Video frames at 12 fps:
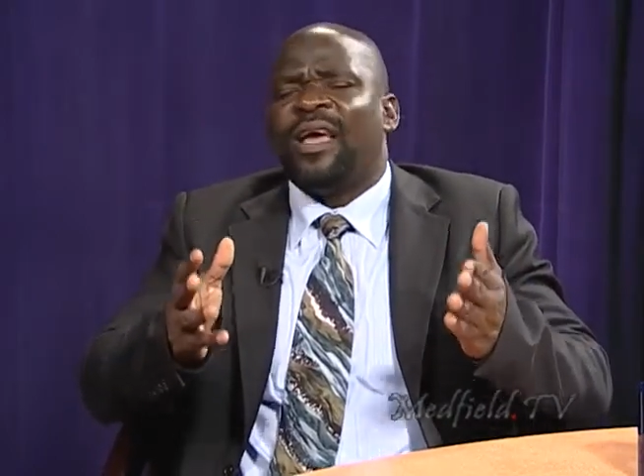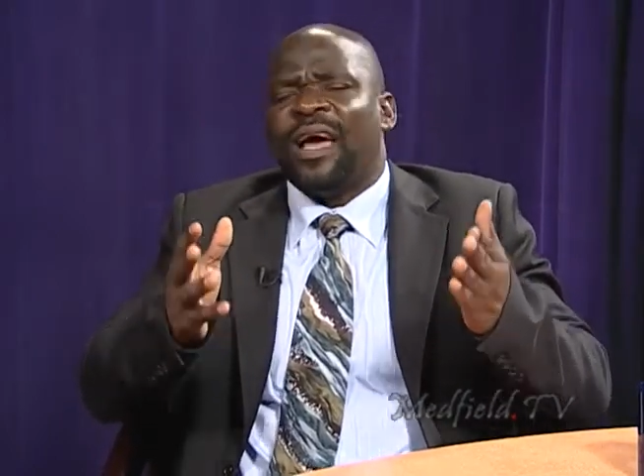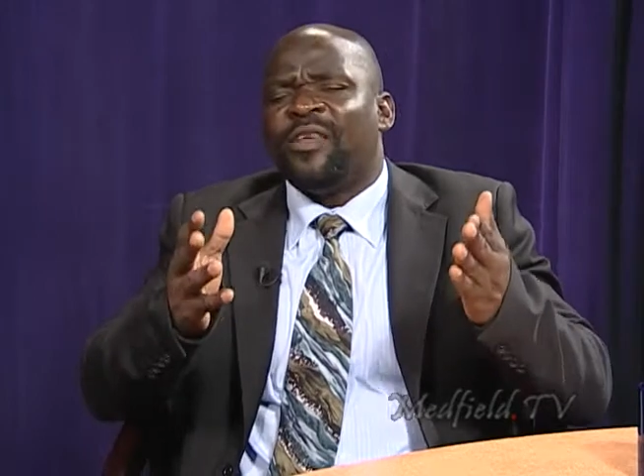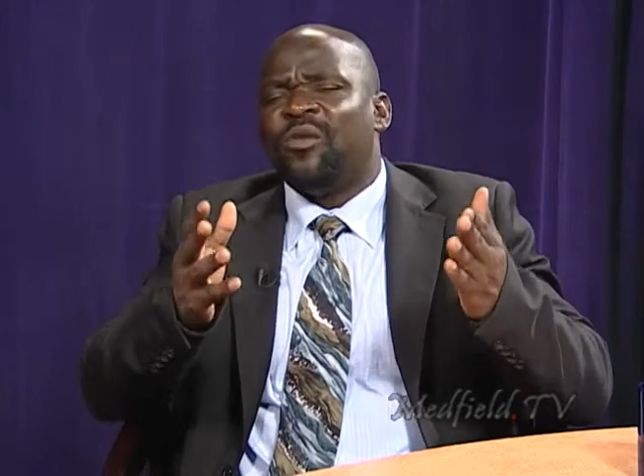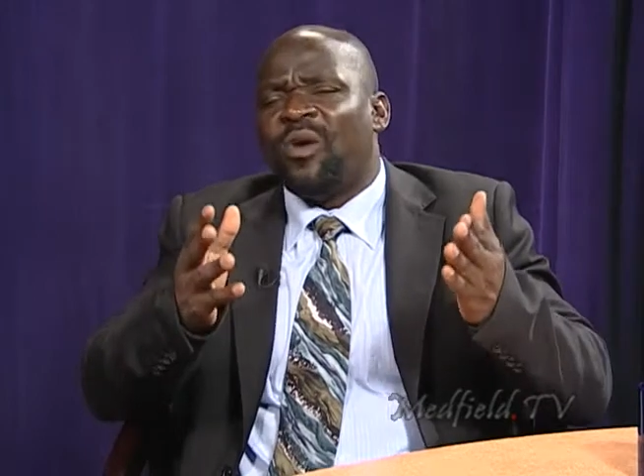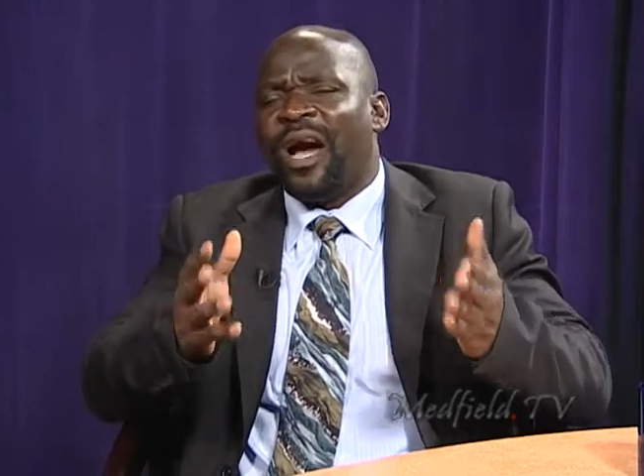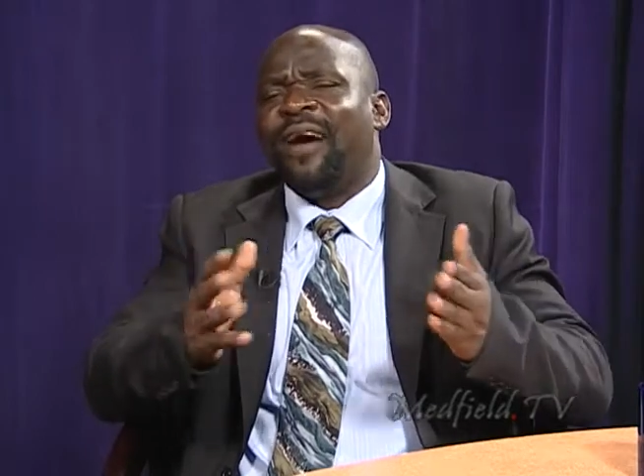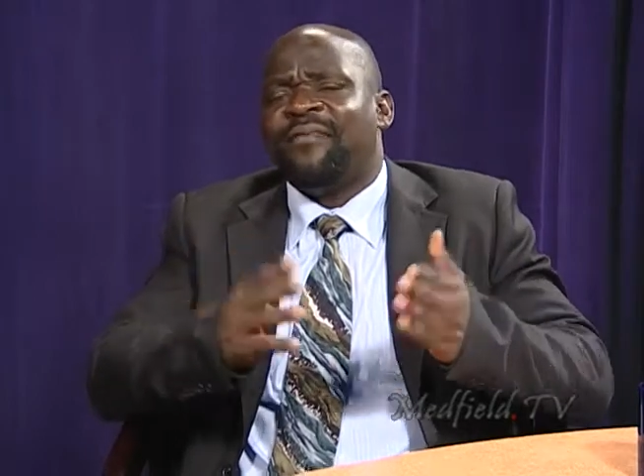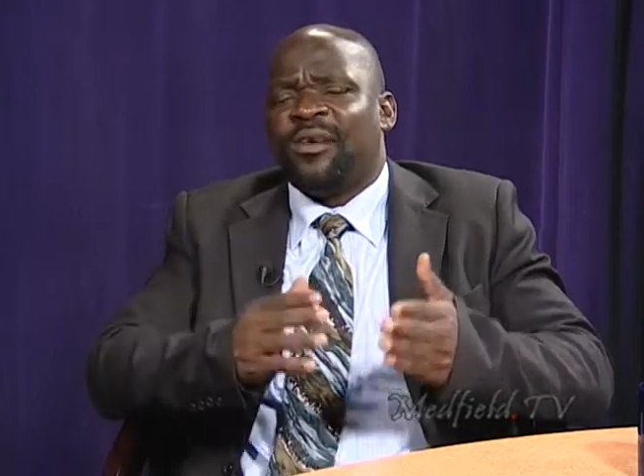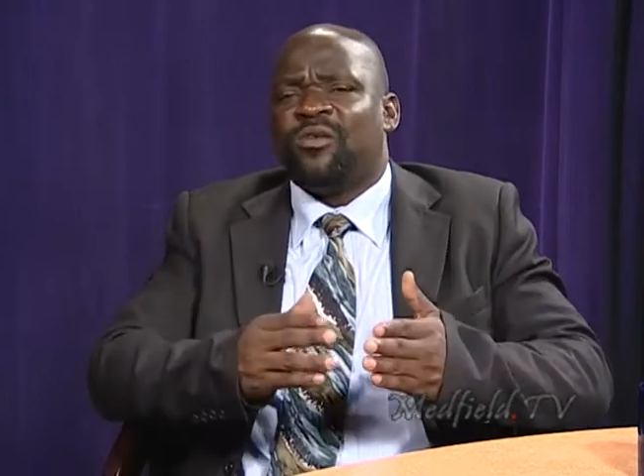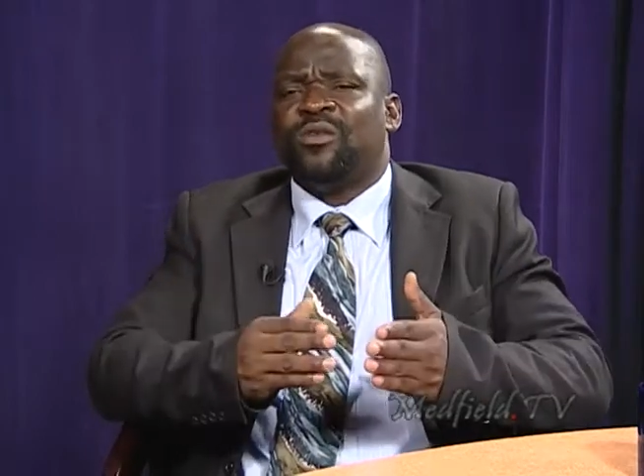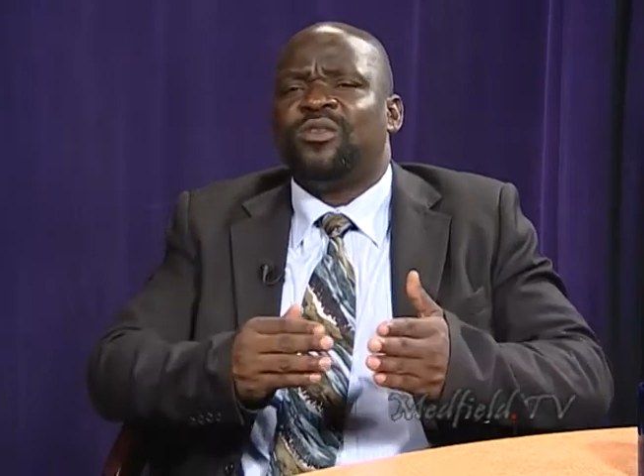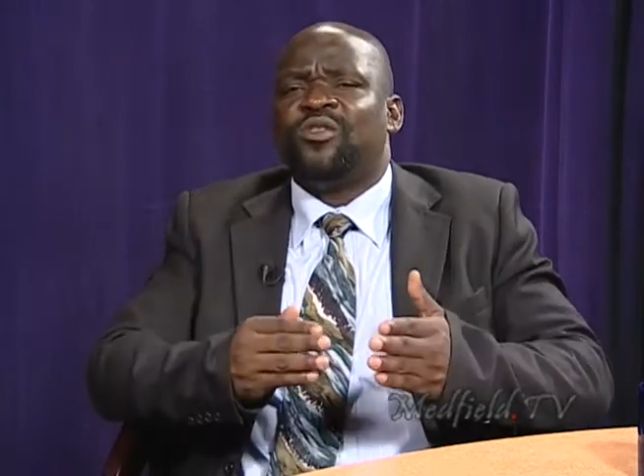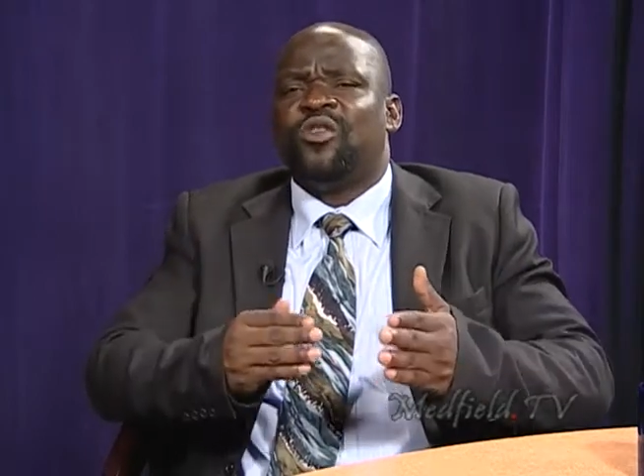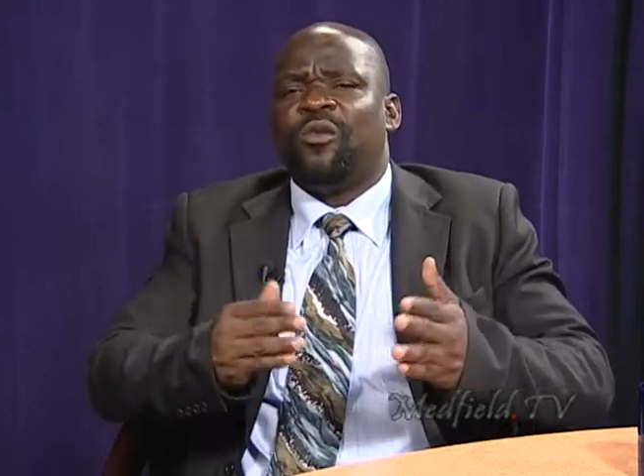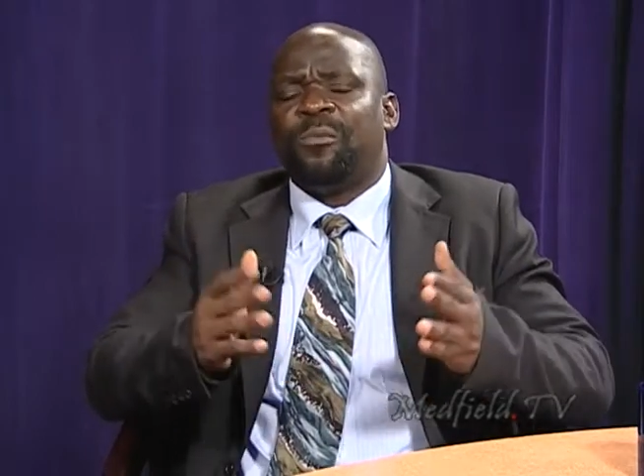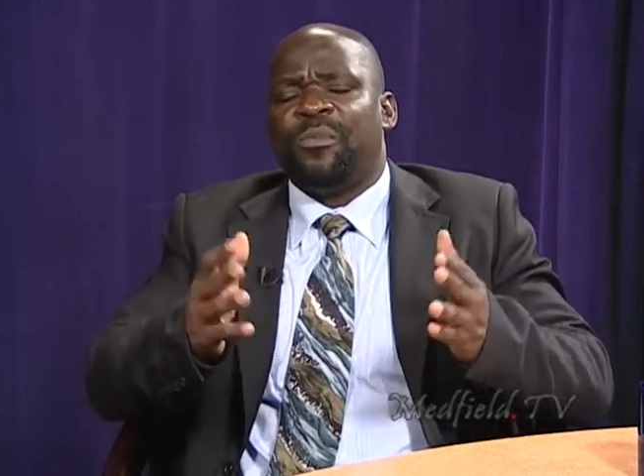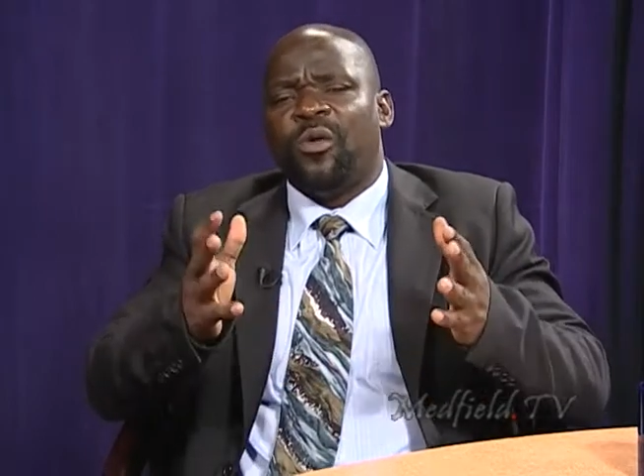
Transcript: You have a good job.